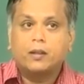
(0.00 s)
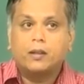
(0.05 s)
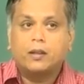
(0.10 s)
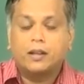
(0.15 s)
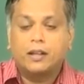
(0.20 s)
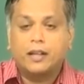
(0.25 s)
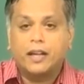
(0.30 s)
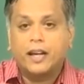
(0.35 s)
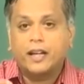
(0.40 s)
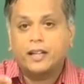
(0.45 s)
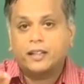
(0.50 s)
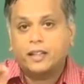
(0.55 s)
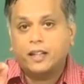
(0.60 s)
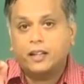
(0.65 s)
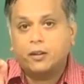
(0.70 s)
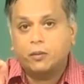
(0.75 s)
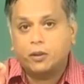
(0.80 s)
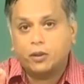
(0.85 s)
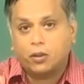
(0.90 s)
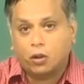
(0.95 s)

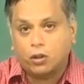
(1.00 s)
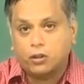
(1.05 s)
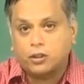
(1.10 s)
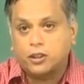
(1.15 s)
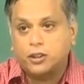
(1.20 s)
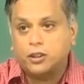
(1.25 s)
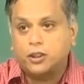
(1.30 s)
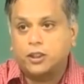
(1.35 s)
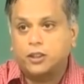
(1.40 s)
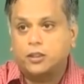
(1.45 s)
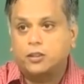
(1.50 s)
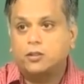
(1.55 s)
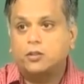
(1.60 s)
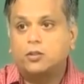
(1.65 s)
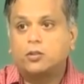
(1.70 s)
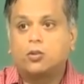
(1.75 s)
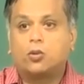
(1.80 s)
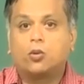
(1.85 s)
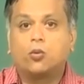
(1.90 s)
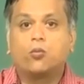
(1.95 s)
reacting with oxygen
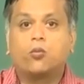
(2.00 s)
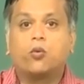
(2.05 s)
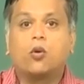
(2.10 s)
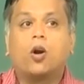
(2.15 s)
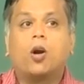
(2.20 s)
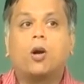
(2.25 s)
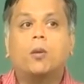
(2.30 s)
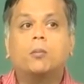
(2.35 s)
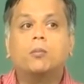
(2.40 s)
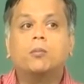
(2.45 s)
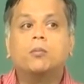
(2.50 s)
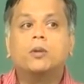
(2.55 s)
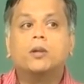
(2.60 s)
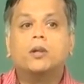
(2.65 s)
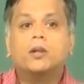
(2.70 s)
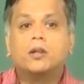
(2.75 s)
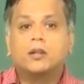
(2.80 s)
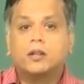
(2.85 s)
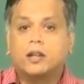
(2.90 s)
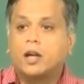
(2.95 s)
to form
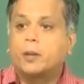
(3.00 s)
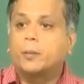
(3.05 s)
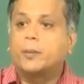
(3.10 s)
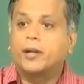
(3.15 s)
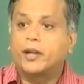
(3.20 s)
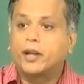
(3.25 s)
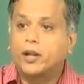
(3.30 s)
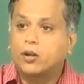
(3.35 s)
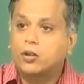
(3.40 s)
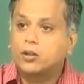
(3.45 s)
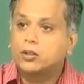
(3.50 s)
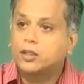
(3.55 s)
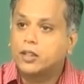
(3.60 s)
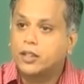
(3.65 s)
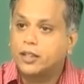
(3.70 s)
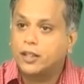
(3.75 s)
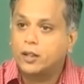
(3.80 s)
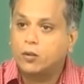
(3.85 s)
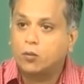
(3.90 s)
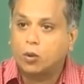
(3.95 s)
carbon
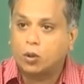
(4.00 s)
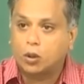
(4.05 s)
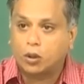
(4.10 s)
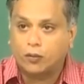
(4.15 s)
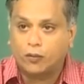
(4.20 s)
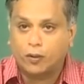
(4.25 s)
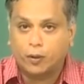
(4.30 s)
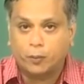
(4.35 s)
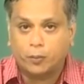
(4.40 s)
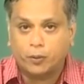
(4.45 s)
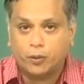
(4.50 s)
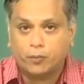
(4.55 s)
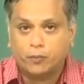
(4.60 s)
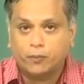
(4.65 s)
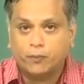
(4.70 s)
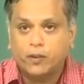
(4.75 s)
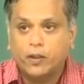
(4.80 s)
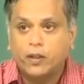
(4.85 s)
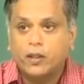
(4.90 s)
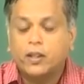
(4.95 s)
dioxide and water vapor
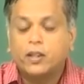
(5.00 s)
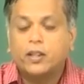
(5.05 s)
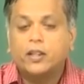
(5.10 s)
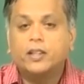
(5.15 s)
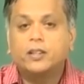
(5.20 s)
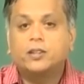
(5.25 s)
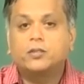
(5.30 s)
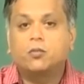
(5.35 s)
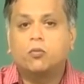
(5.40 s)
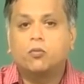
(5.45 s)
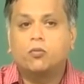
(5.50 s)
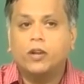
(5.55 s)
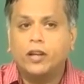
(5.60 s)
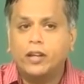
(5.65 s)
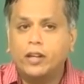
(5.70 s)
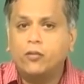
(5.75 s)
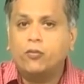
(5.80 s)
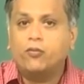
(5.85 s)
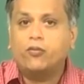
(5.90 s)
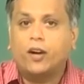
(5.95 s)
is
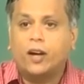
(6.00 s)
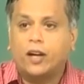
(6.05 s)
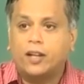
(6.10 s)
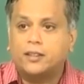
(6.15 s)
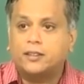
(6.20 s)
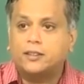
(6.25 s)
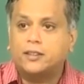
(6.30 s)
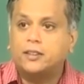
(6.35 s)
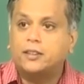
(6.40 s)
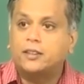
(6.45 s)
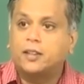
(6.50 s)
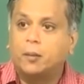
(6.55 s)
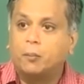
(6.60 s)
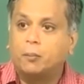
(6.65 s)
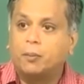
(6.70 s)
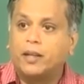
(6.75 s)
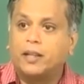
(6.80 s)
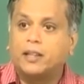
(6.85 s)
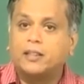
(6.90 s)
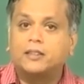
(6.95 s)
very fast in
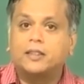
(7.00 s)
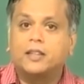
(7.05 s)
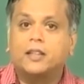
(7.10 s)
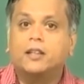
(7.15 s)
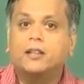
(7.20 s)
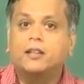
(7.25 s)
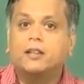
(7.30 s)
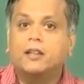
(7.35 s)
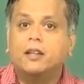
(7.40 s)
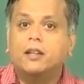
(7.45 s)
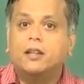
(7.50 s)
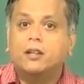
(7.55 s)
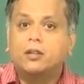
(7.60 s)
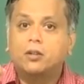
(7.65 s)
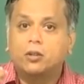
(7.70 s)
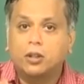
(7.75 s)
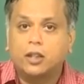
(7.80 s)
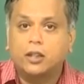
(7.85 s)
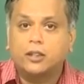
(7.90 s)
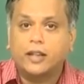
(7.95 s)
comparison
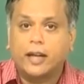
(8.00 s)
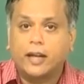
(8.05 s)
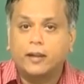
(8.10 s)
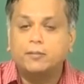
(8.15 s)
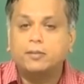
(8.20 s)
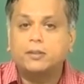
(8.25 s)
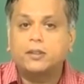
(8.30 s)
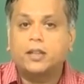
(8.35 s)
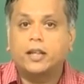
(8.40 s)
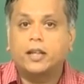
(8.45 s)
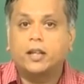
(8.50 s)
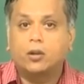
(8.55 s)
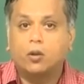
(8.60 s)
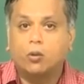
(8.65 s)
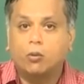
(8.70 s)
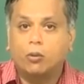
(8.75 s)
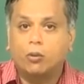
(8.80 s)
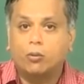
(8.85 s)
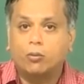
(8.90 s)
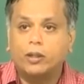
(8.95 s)
to the time scale
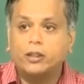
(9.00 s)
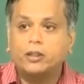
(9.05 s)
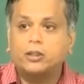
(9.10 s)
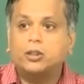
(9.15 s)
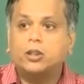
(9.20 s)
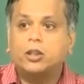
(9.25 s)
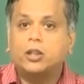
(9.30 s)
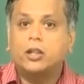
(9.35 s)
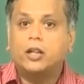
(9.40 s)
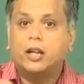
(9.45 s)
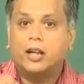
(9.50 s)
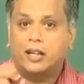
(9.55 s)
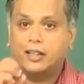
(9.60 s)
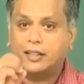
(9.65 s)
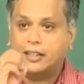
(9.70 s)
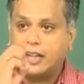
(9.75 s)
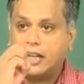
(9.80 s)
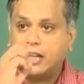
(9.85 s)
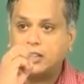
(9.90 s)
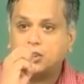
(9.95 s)
over which a
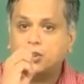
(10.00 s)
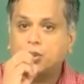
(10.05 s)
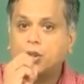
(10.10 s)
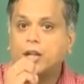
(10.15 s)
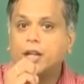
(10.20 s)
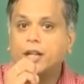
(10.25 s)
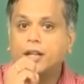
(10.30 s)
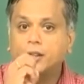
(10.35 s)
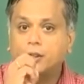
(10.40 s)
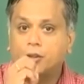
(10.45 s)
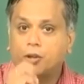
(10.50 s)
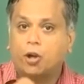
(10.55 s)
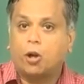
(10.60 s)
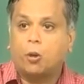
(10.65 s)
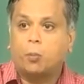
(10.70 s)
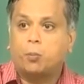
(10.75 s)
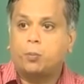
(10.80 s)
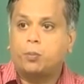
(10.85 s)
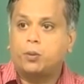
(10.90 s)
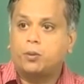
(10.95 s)
gasoline
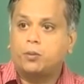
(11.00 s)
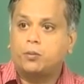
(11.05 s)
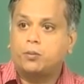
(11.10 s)
drop,